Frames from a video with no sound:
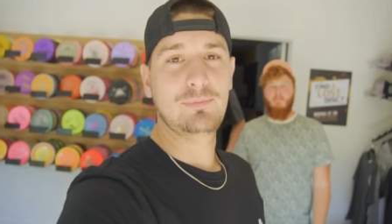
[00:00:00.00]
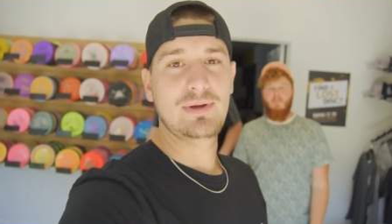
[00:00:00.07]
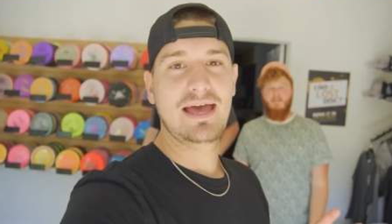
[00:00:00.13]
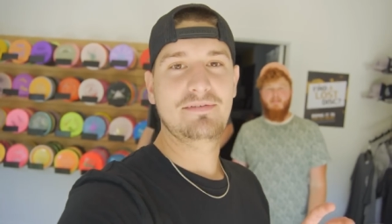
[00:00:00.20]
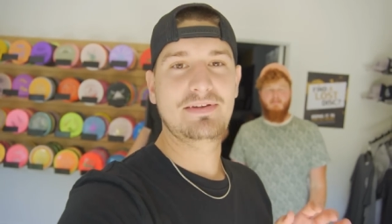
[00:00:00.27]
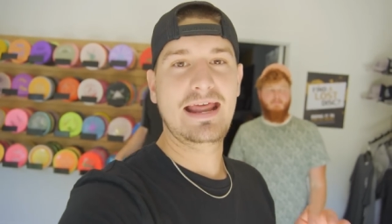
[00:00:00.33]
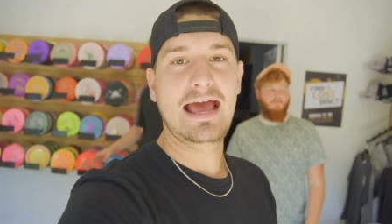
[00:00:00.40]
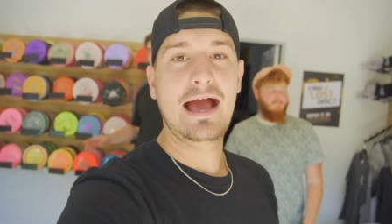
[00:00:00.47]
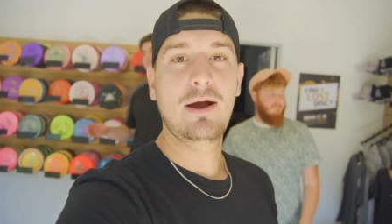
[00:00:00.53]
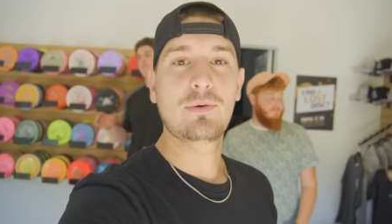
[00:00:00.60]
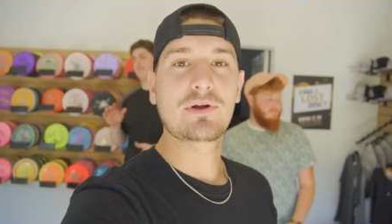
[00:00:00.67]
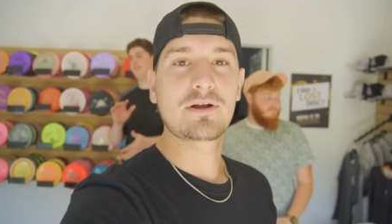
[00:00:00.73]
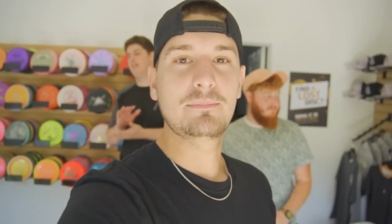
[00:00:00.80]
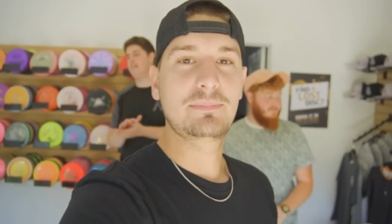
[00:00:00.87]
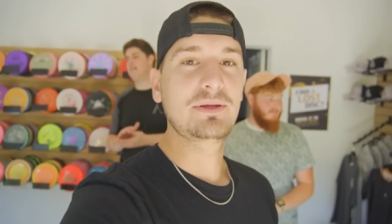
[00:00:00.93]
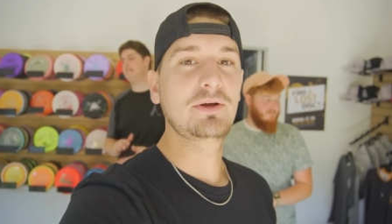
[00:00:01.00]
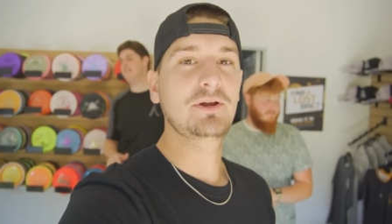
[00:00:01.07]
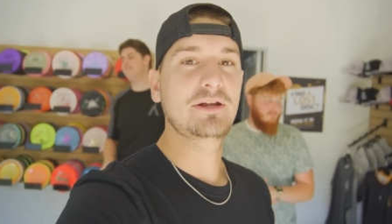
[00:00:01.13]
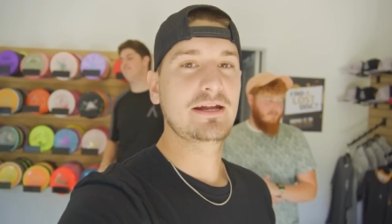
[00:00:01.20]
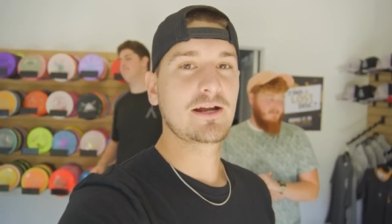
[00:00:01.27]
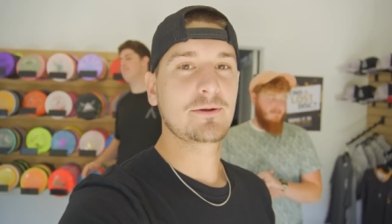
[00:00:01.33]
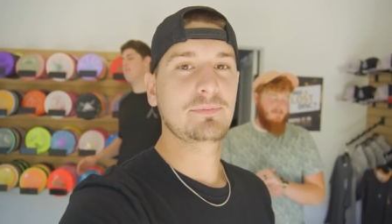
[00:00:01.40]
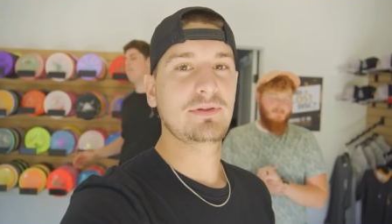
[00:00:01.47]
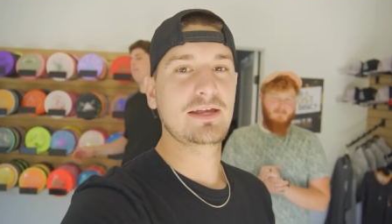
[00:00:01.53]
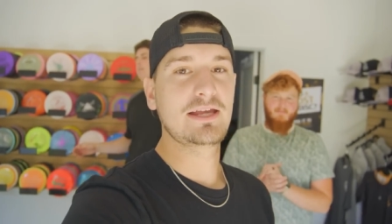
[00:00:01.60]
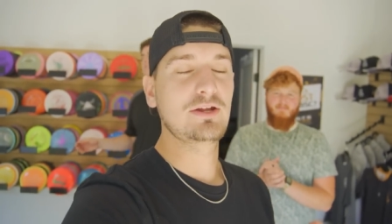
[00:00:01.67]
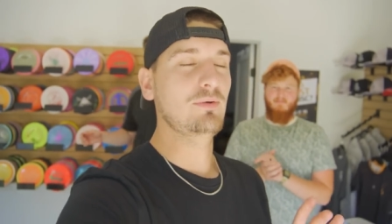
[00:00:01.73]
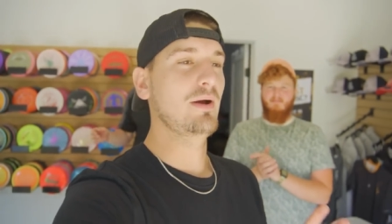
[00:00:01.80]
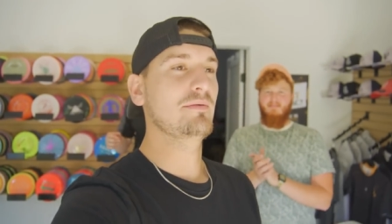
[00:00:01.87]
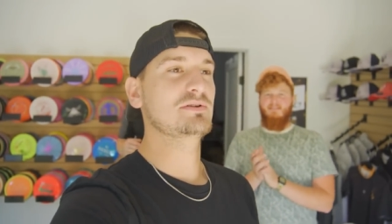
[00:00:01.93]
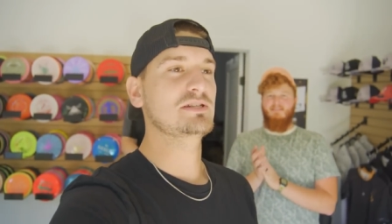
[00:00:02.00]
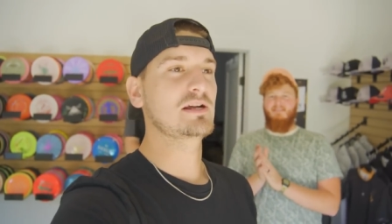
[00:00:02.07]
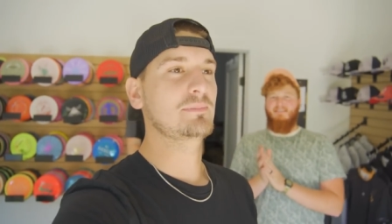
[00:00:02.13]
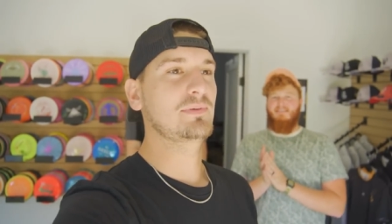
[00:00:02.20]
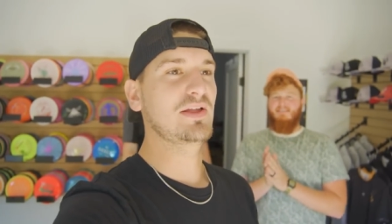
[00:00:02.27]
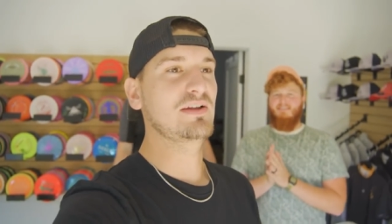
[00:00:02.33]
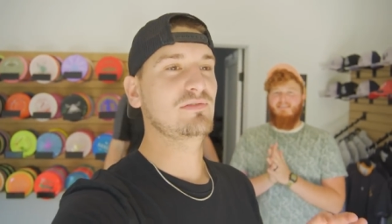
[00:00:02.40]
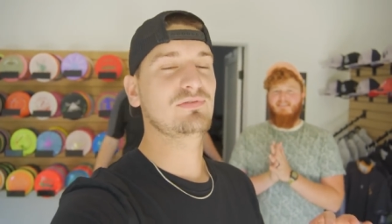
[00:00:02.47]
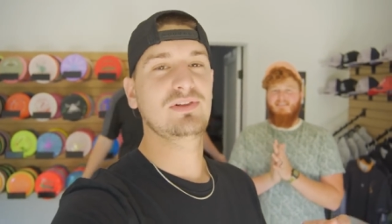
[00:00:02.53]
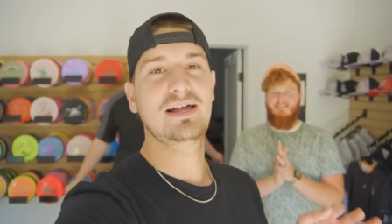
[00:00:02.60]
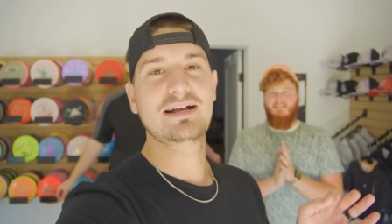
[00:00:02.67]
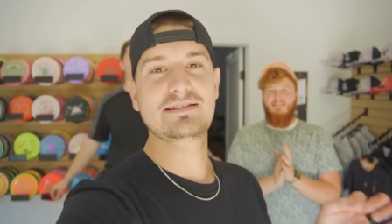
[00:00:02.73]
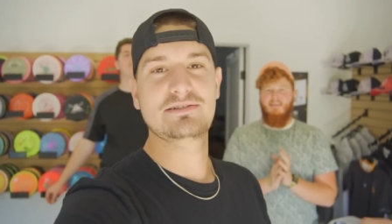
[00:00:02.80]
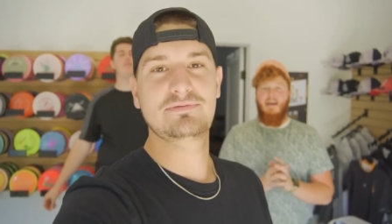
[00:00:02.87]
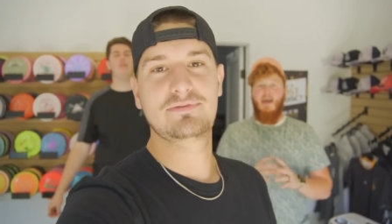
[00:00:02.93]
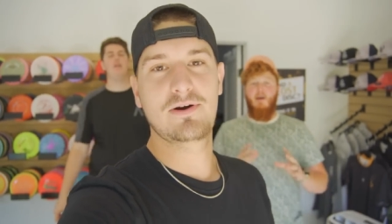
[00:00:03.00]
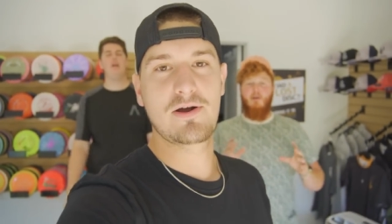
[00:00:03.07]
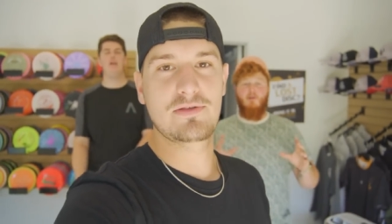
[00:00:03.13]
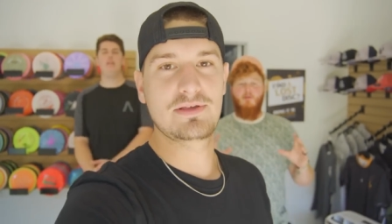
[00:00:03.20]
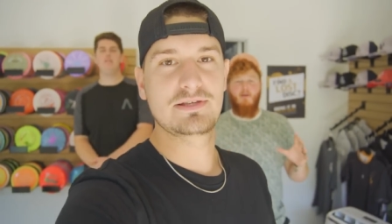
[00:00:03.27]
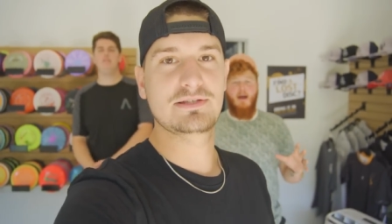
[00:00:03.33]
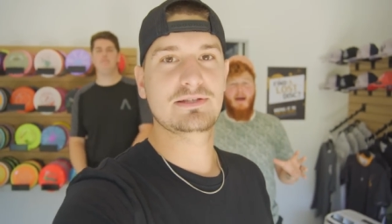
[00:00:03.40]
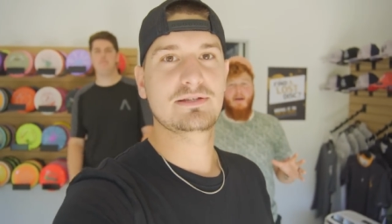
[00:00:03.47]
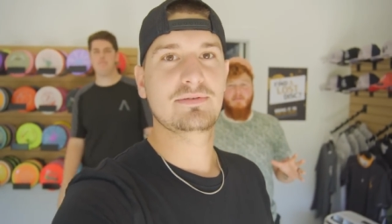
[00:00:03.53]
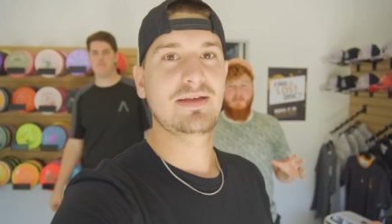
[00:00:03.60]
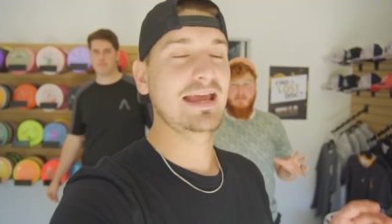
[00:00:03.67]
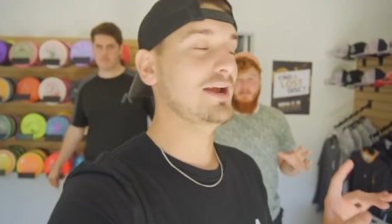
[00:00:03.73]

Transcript: We have an hour to build an airplane. Whoever's airplane flies the farthest. Aircraft.